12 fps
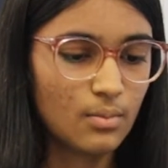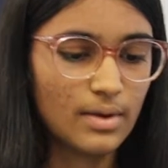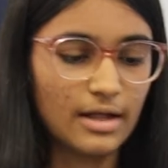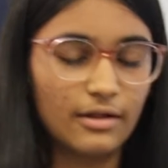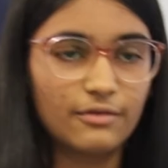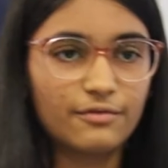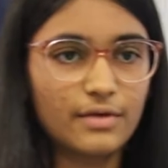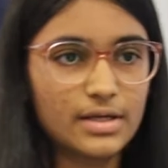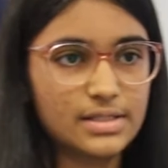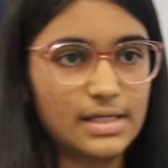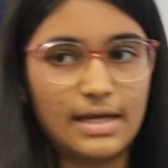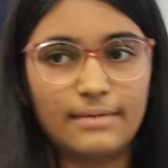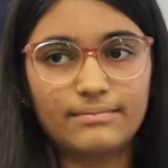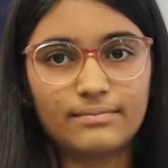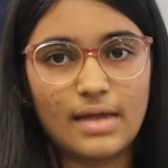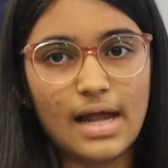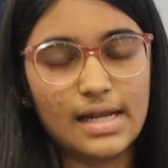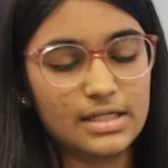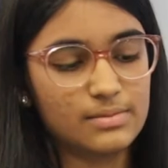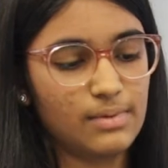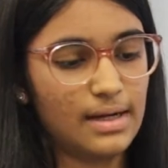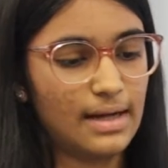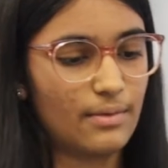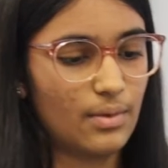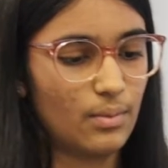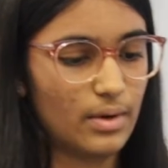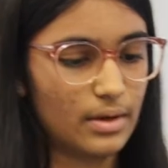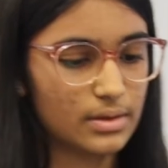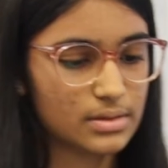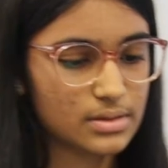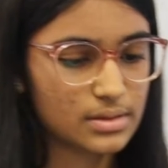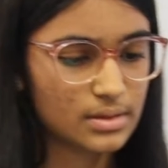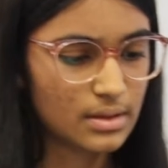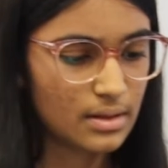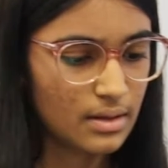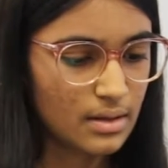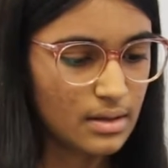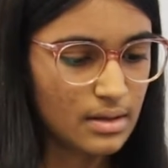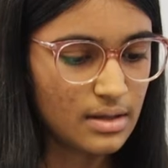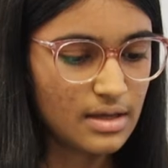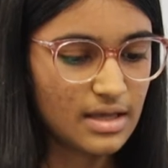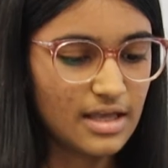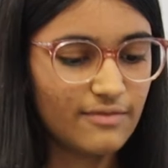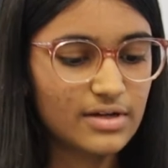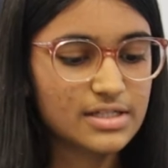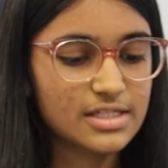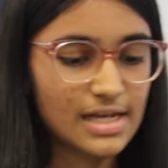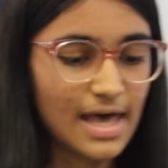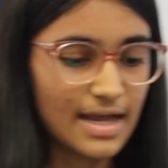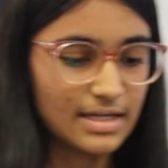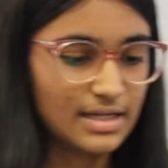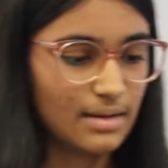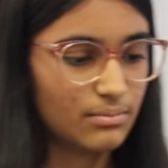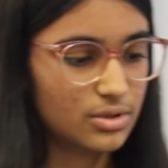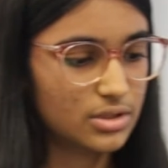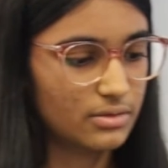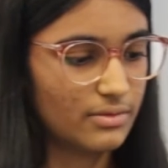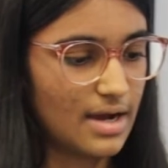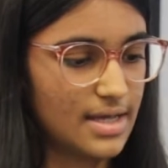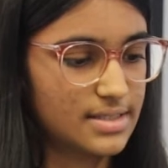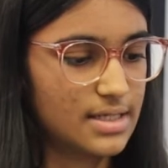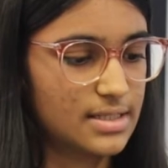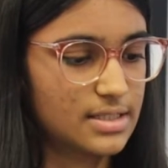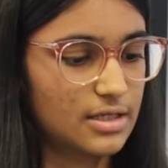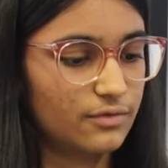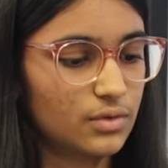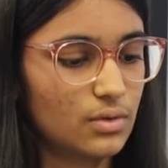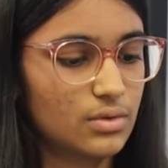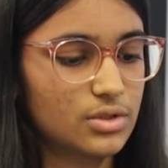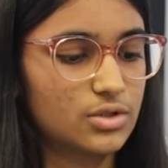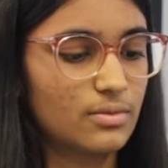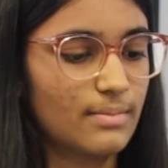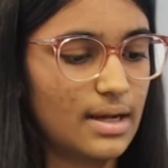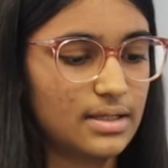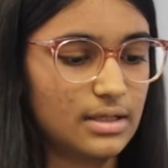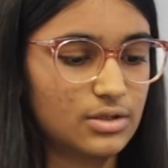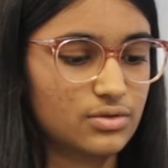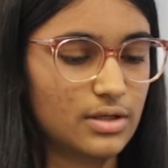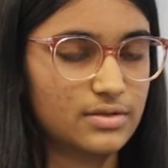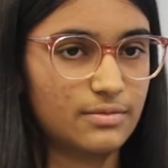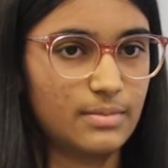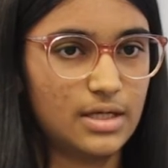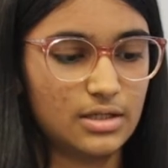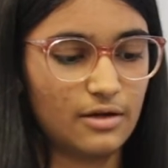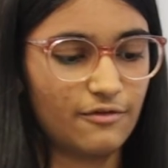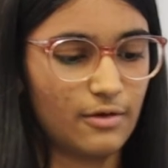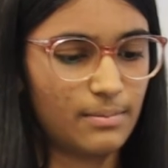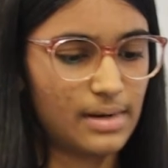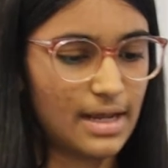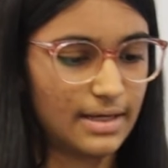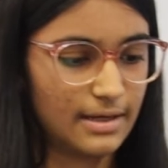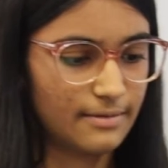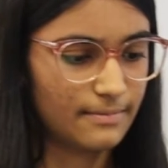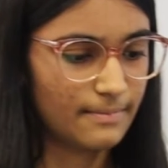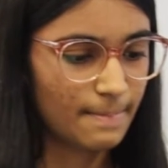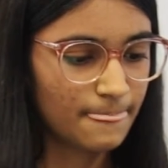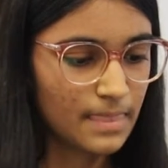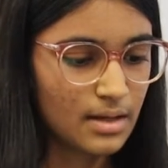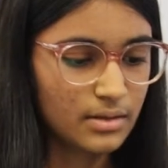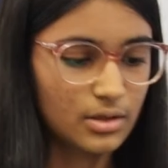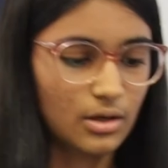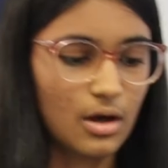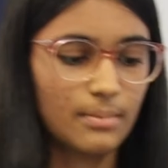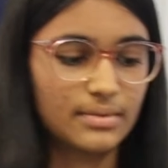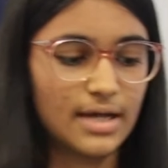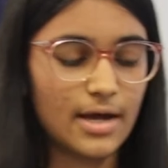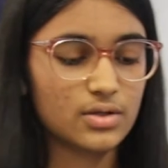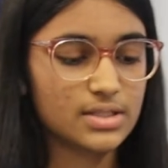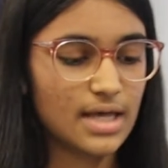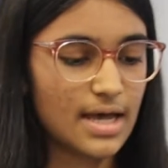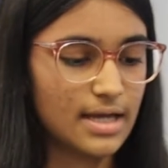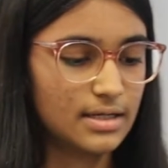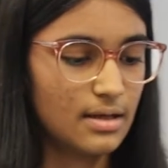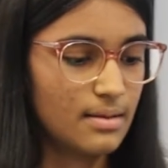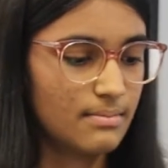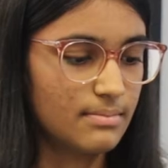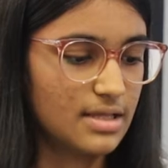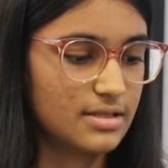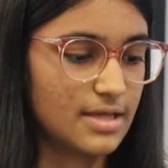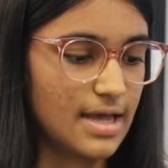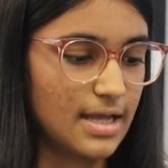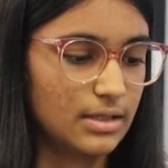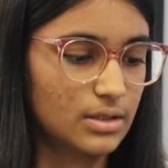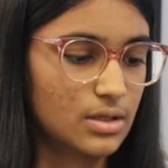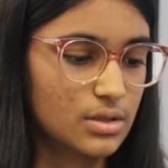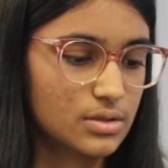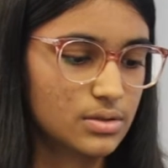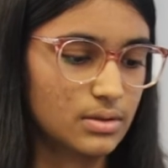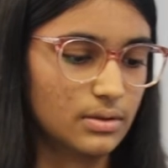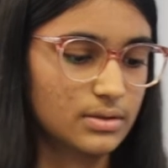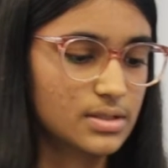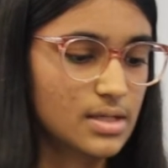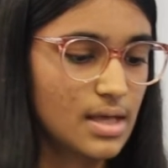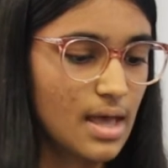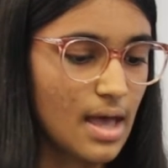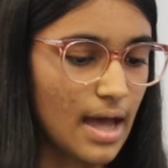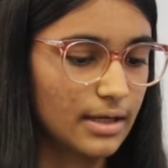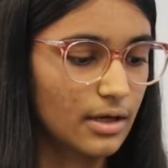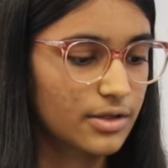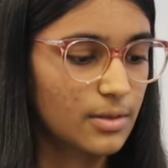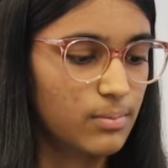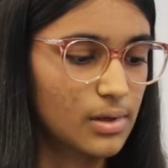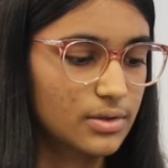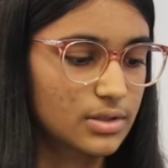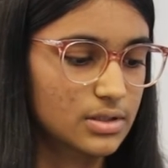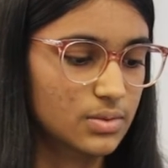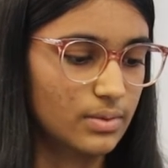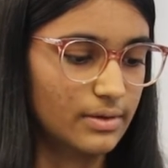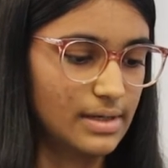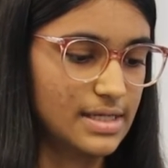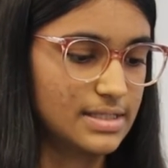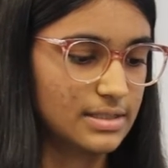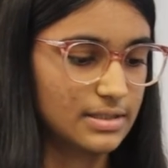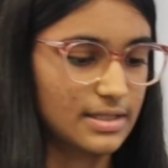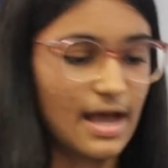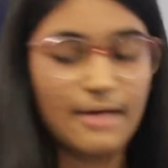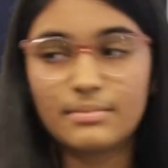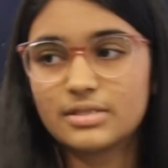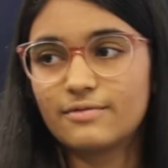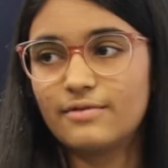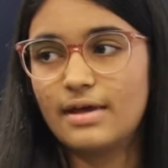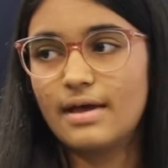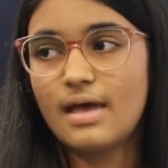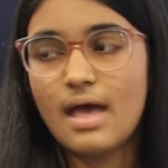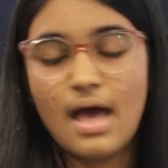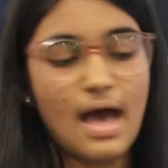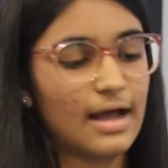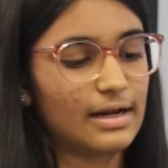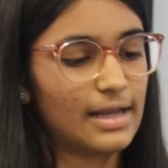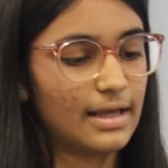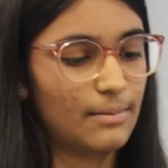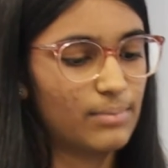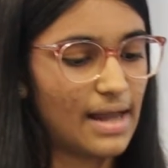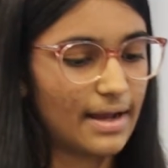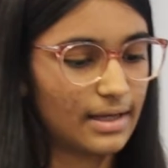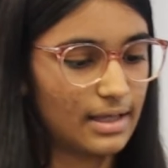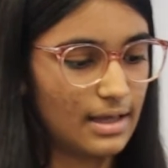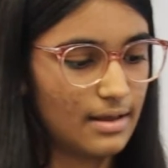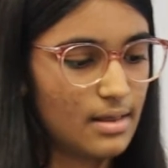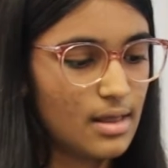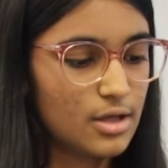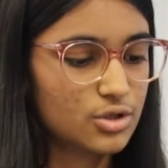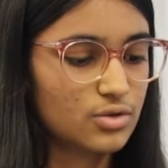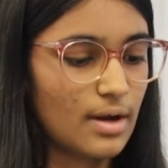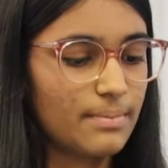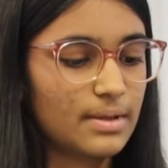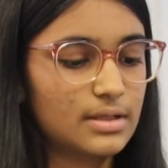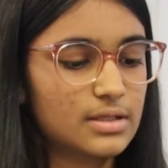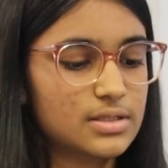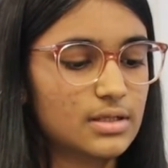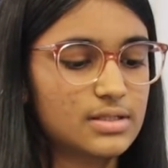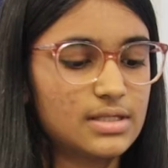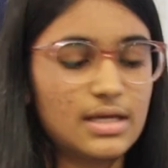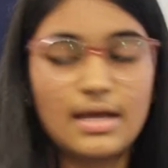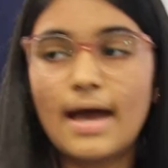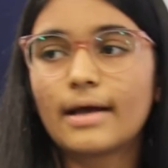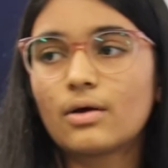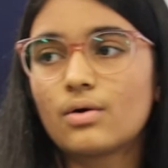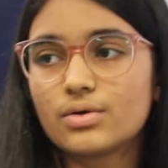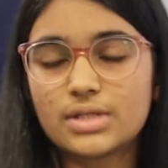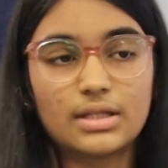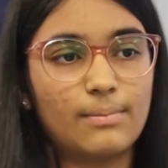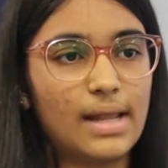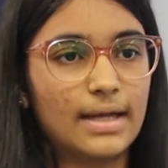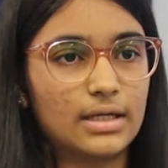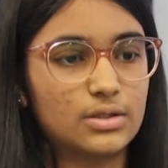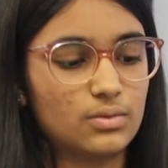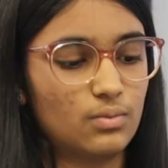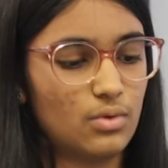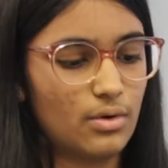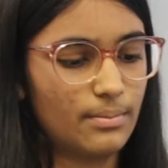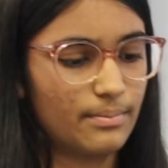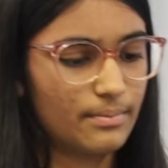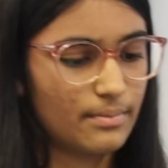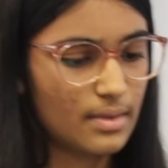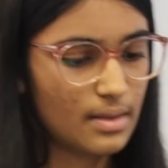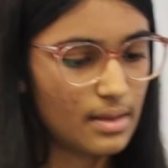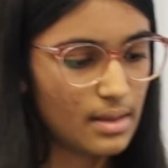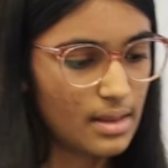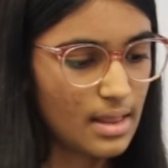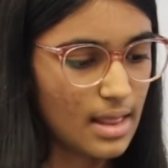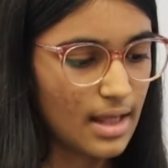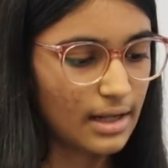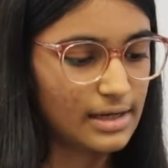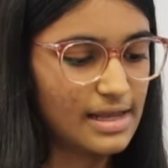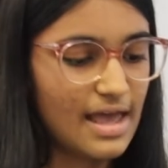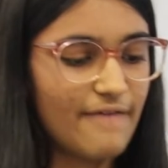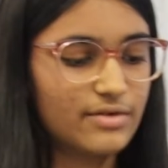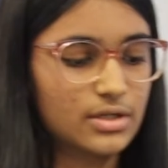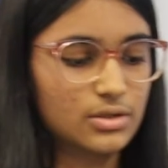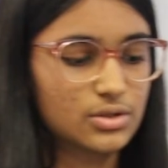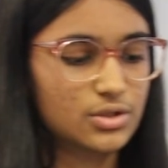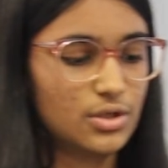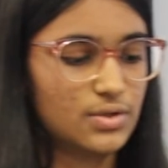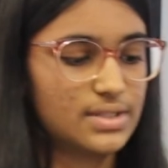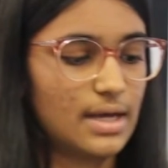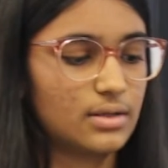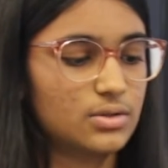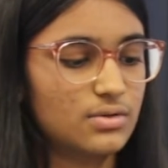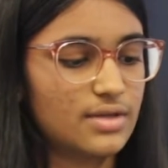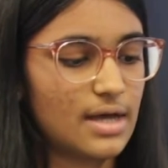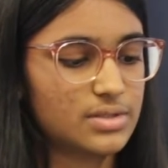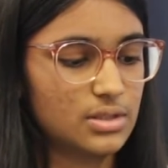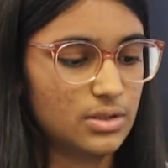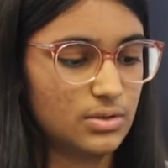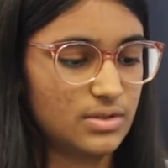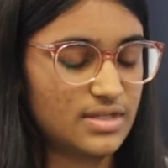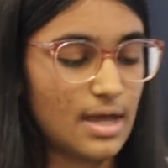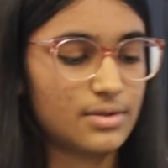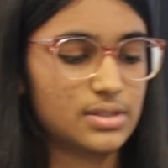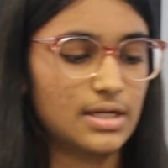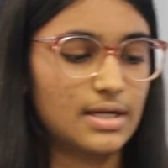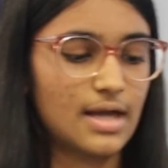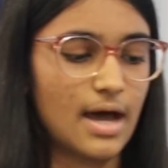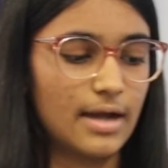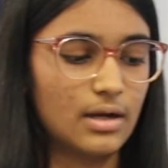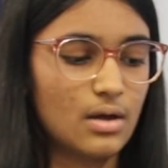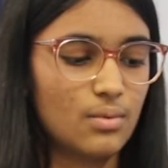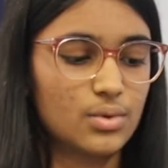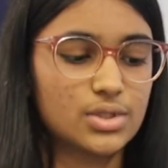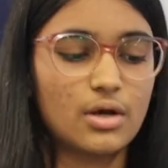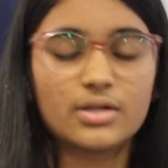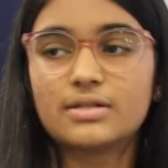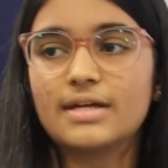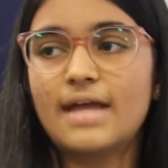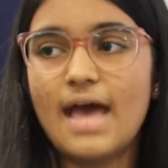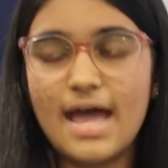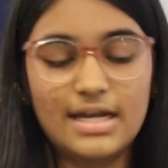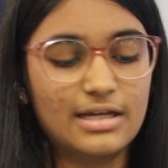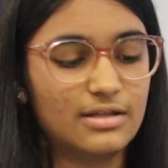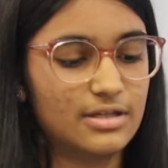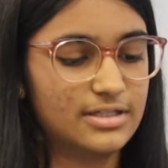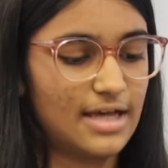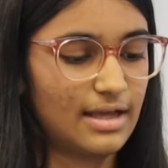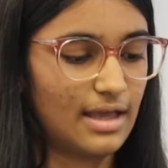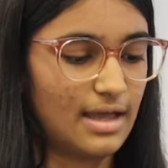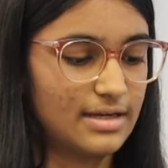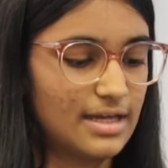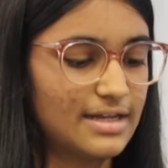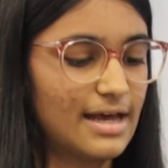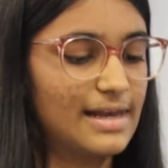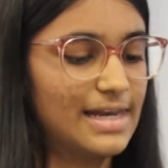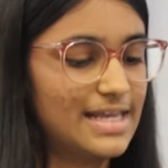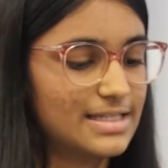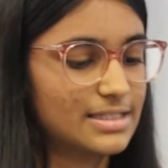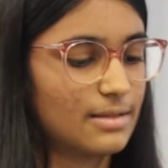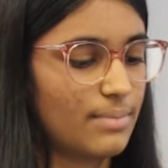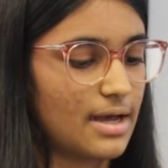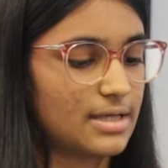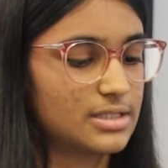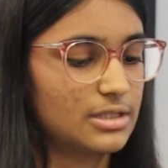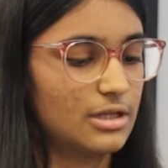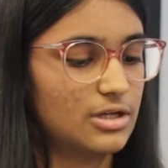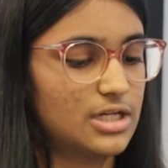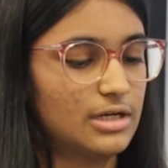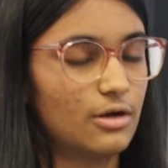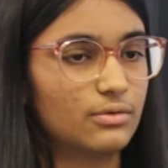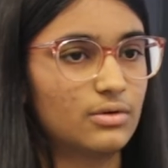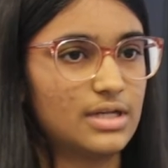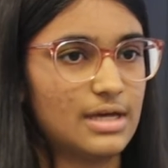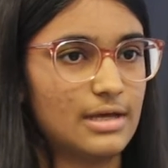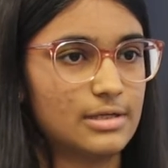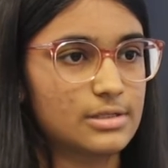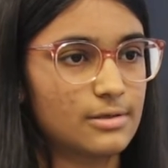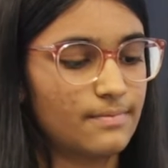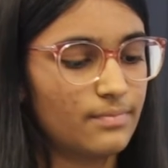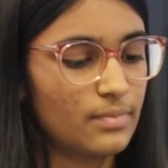Well, firstly, I'll explain how it works. Even a slight temperature rise is enough to cause a dramatic transformation of our planet. The carbon dioxide, methane, soot, and other pollutants we release into the atmosphere act like a blanket, trapping the sun's heat and causing the planet to warm. Clear evidence shows that 2000 to 2009 was hotter than any other decade in at least the past 1300 years.